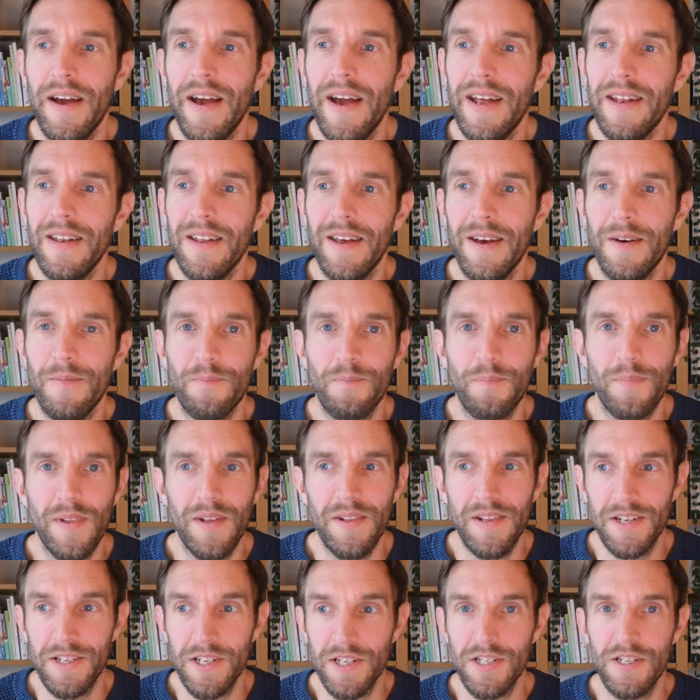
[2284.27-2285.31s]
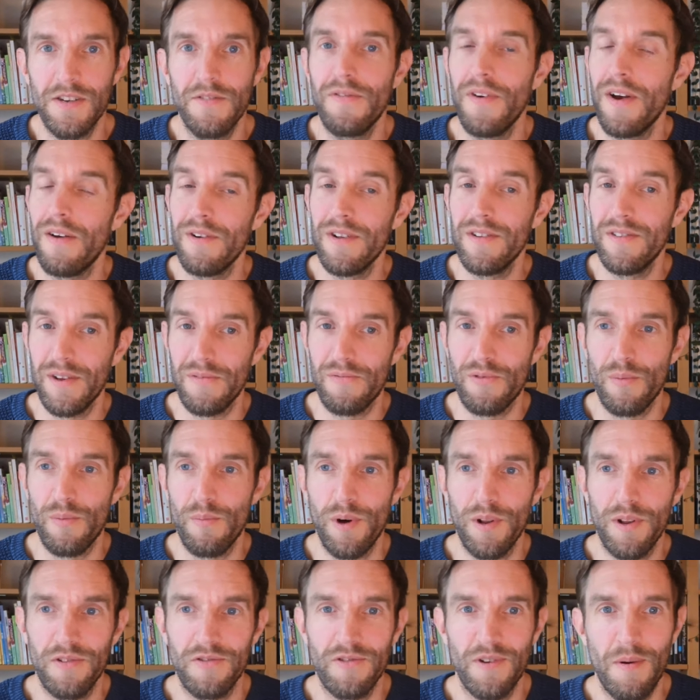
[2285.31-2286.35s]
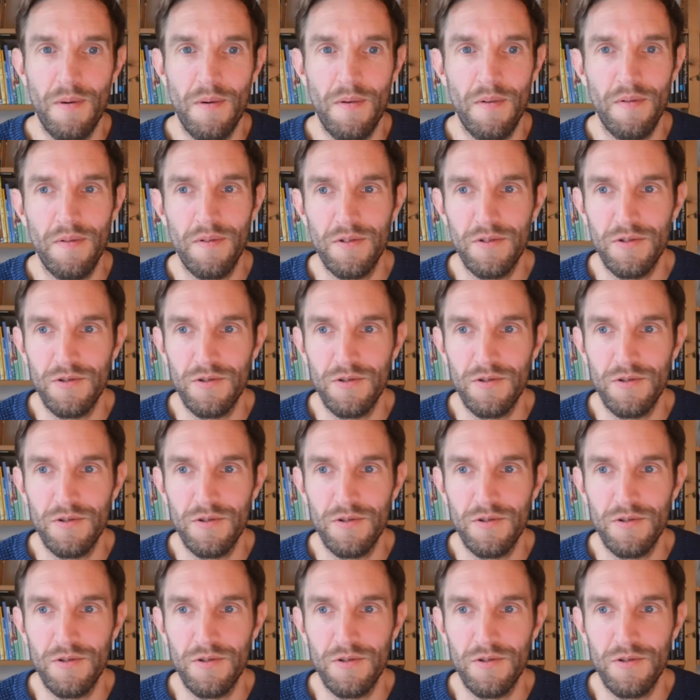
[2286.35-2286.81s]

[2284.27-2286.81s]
And um, this is a very different model to,